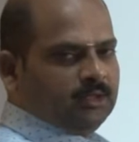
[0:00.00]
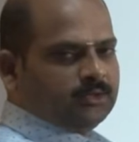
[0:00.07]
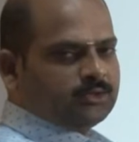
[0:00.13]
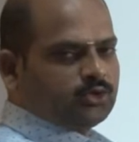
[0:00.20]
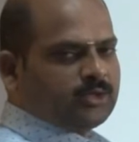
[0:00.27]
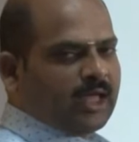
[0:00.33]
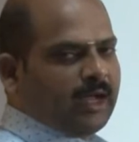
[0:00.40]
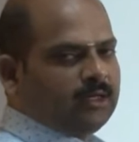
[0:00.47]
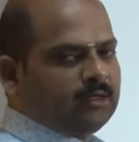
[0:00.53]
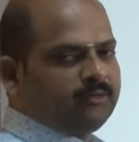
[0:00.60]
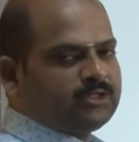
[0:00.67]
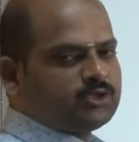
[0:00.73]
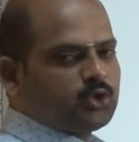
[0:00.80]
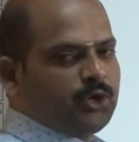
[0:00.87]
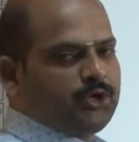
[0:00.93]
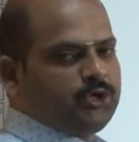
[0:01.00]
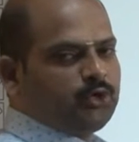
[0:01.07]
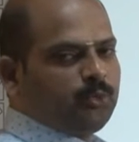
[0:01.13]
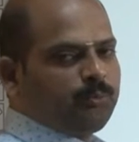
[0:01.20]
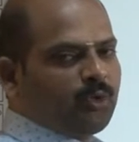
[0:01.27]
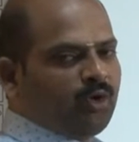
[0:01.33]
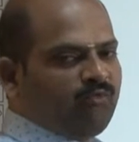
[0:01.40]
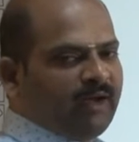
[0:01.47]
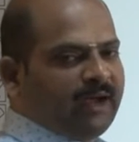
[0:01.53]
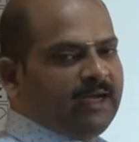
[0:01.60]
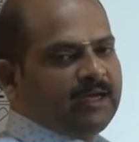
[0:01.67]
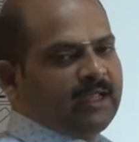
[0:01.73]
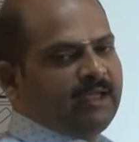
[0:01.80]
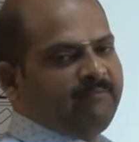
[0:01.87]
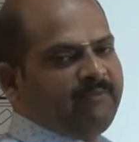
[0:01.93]
So, that it is going to
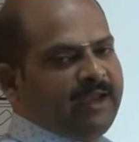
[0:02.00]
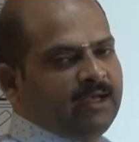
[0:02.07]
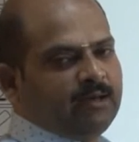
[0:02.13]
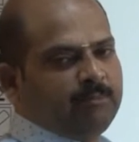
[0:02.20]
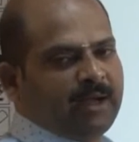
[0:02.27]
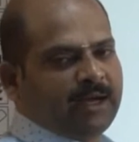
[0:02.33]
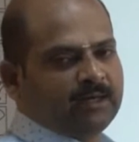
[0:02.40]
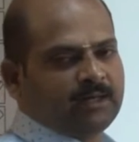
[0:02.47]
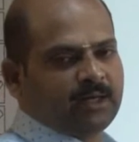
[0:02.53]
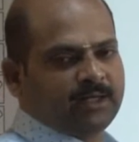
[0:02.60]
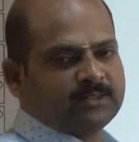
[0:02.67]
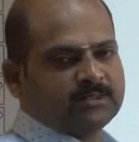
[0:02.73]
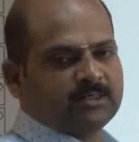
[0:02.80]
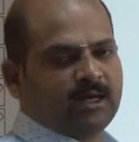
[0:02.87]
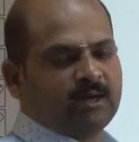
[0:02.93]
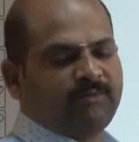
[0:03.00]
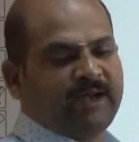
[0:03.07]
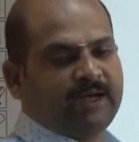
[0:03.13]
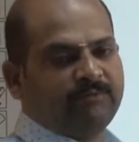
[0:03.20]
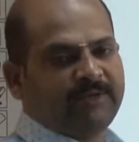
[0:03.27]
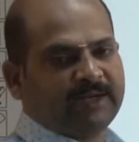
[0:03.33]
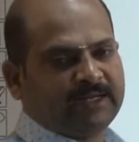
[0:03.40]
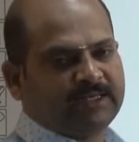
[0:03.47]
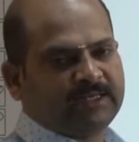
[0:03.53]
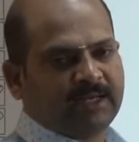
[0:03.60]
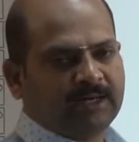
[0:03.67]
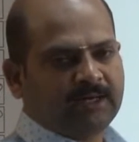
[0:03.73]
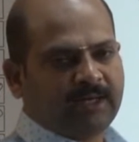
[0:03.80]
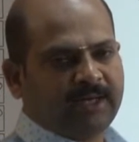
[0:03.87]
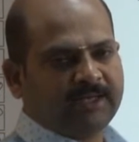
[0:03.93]
provide a weight matrix or weight
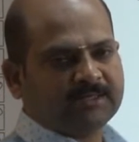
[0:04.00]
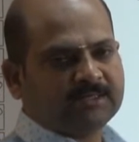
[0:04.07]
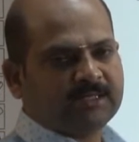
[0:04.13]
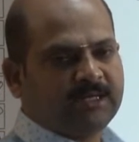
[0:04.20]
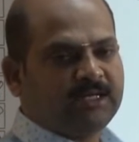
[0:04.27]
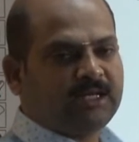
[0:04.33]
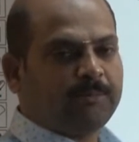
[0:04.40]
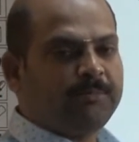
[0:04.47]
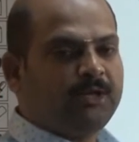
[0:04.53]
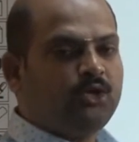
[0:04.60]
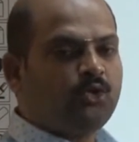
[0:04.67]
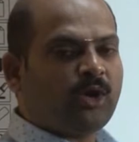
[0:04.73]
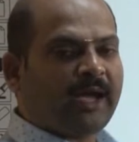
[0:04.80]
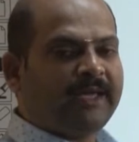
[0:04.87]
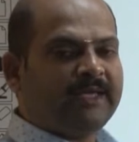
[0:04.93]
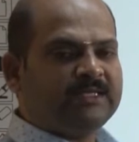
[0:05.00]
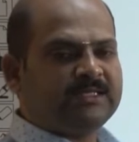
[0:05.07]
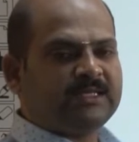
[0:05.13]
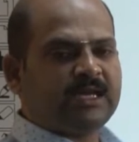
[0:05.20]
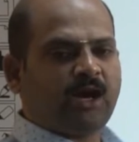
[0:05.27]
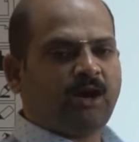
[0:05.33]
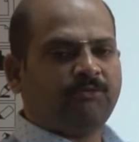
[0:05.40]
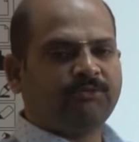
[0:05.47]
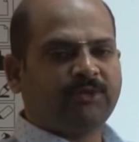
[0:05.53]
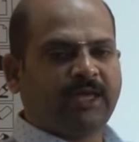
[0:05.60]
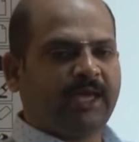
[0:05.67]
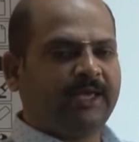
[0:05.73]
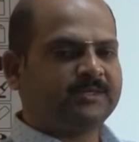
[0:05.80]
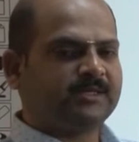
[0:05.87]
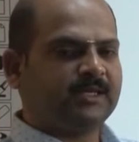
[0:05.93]
vector as Wij of k
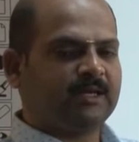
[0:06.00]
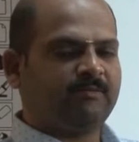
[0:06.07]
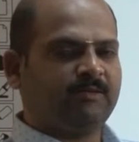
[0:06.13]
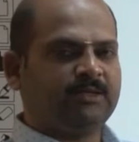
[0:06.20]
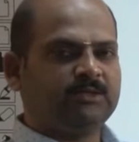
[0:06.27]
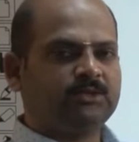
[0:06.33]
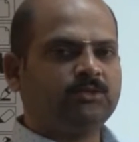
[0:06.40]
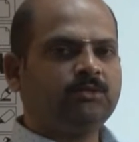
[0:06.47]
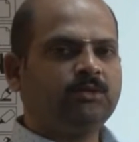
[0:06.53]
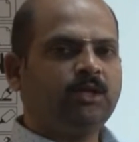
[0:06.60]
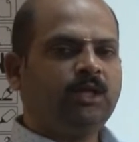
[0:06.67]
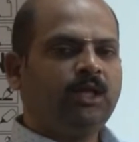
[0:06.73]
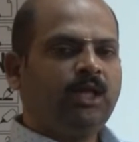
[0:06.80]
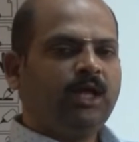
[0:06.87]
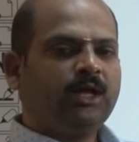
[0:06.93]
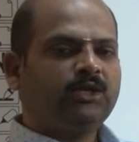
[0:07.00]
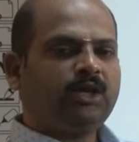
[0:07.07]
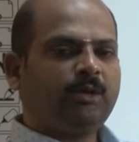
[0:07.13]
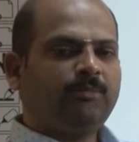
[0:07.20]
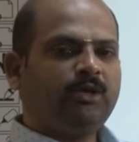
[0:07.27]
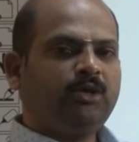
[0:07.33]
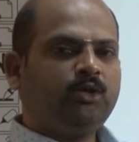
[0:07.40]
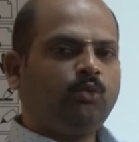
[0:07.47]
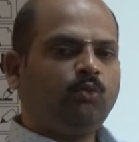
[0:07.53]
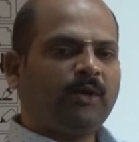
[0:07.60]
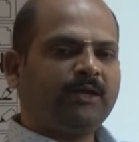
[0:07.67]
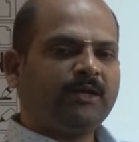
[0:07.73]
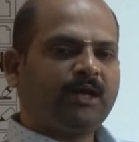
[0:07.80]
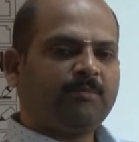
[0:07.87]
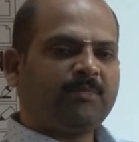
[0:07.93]
is equal to
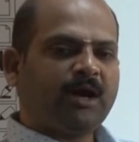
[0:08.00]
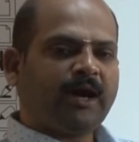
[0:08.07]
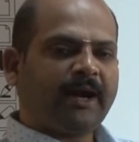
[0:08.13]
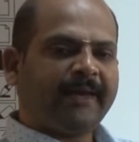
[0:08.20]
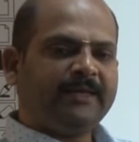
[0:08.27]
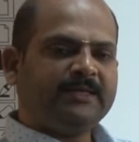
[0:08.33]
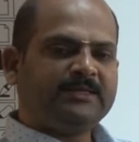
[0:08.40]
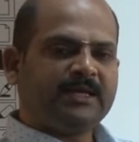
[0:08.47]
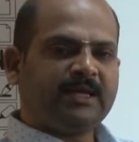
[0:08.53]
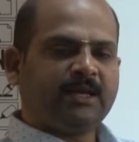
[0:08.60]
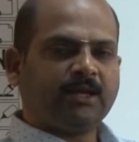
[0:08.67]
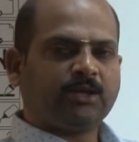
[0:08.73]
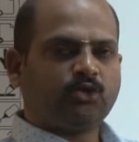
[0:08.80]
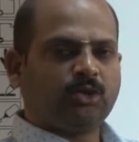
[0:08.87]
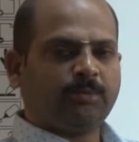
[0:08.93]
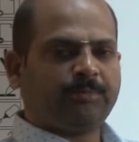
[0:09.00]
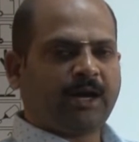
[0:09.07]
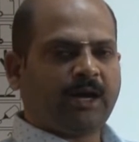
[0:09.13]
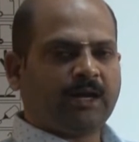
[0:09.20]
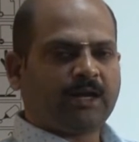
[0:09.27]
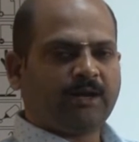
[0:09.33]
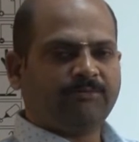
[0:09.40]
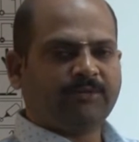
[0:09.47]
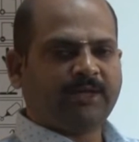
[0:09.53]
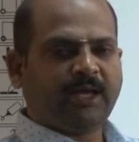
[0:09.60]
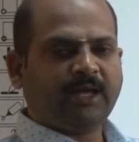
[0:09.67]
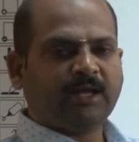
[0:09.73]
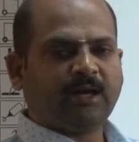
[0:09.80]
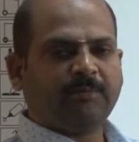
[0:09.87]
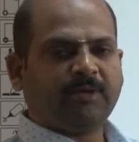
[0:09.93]
W1 comma ij to the power of
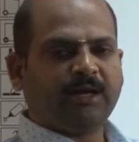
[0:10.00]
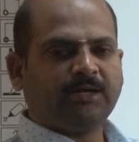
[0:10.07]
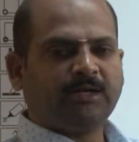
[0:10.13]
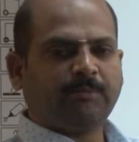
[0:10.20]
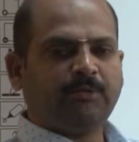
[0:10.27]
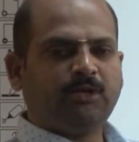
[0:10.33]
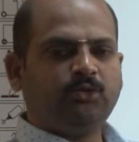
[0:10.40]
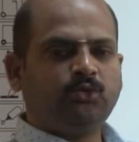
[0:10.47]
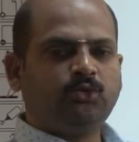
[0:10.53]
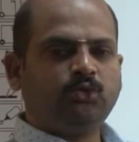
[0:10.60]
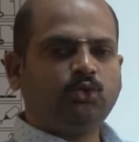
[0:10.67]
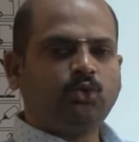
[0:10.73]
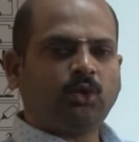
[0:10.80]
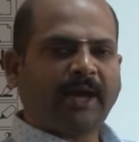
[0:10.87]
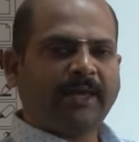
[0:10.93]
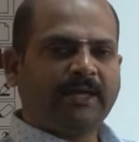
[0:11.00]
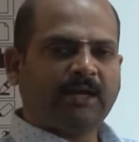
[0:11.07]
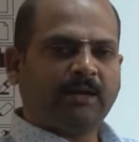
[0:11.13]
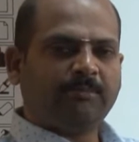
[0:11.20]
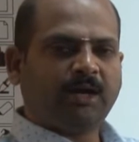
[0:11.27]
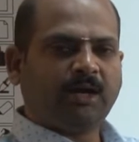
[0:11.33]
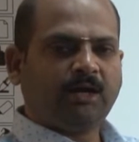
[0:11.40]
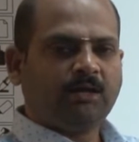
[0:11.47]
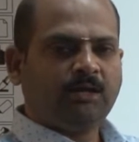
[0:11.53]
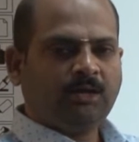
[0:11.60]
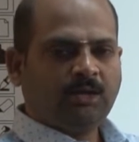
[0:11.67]
k comma W2 i comma